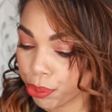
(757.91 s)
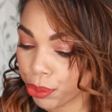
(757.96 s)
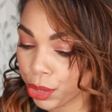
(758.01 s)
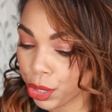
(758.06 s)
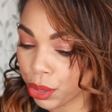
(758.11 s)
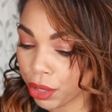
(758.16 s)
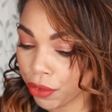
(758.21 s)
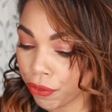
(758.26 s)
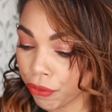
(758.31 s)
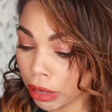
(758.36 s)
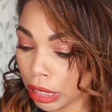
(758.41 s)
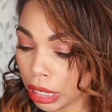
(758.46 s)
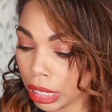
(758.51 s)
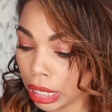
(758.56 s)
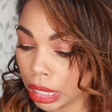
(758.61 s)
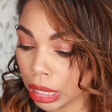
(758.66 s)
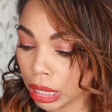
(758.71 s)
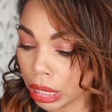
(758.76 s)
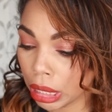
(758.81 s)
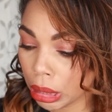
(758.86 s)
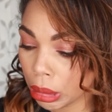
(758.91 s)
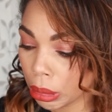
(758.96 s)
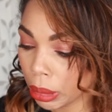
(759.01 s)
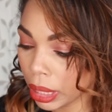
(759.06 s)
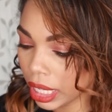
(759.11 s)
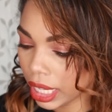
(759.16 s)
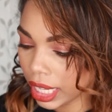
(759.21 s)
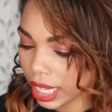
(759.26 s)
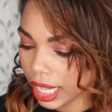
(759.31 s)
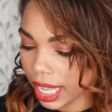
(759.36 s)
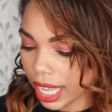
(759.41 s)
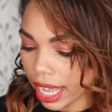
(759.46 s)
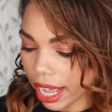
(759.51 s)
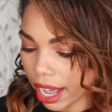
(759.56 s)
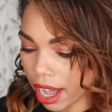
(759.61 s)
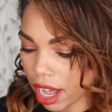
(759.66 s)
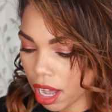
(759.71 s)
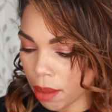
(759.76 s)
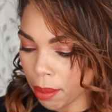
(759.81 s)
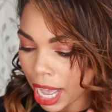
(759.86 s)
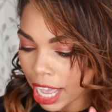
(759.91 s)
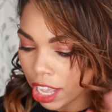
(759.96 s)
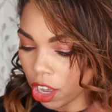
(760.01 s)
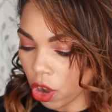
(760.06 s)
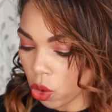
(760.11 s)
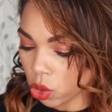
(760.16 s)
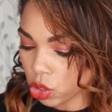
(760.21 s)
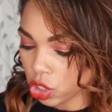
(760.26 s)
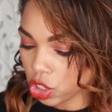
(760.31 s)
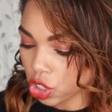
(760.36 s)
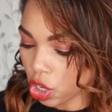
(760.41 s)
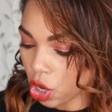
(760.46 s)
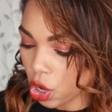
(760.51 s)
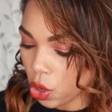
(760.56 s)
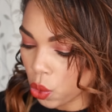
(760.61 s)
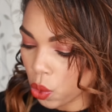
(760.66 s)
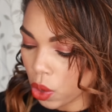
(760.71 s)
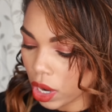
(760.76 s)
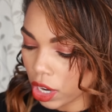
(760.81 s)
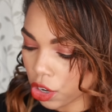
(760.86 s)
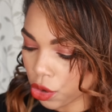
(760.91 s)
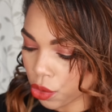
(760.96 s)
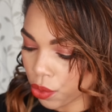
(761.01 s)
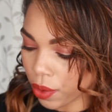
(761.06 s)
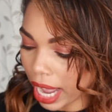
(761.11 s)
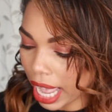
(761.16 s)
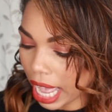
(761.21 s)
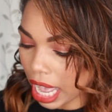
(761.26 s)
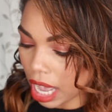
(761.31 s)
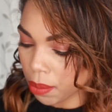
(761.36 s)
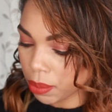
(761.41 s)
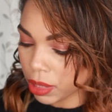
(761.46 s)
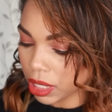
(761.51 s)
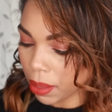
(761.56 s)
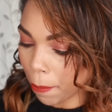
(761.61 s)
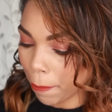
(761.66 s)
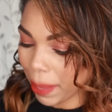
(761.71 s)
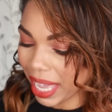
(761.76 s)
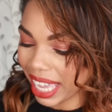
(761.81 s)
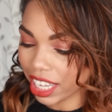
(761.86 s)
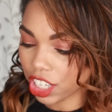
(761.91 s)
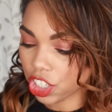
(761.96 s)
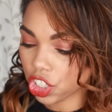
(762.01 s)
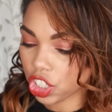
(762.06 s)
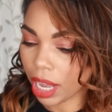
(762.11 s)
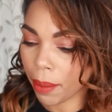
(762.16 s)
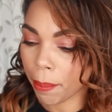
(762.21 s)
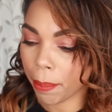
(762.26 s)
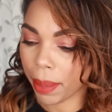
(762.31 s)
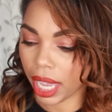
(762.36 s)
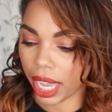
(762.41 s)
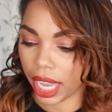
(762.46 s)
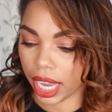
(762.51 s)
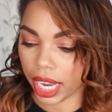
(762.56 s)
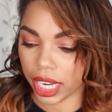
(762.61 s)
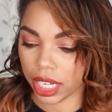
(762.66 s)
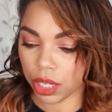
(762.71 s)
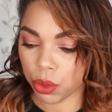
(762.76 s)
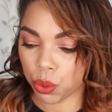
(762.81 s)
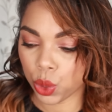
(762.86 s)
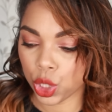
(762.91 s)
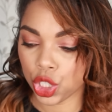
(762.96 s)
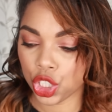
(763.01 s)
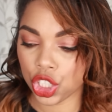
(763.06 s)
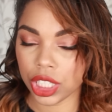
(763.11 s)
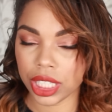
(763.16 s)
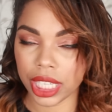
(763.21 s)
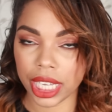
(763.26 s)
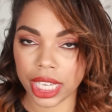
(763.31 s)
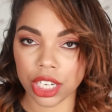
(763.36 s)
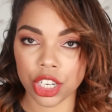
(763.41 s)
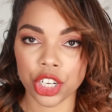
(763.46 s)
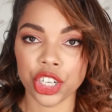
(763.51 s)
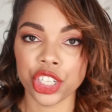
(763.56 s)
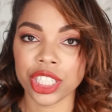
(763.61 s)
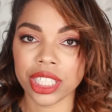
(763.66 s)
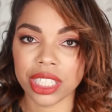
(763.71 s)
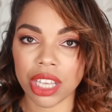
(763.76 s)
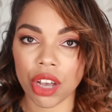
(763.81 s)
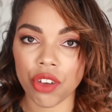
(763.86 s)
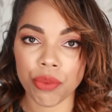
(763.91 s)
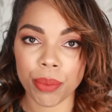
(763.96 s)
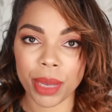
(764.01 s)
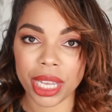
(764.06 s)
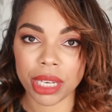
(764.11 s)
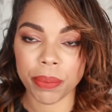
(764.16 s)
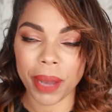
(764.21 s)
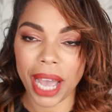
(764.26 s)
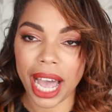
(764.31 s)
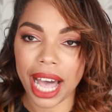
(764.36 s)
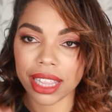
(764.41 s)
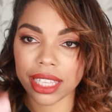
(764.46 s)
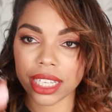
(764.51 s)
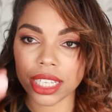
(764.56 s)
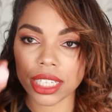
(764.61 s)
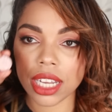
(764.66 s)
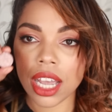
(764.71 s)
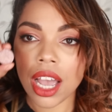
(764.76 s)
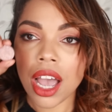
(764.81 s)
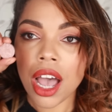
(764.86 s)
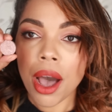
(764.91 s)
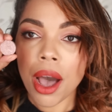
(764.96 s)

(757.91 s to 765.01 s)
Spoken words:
Beautiful. I also grabbed Pink Champagne, which is in her self-made palette,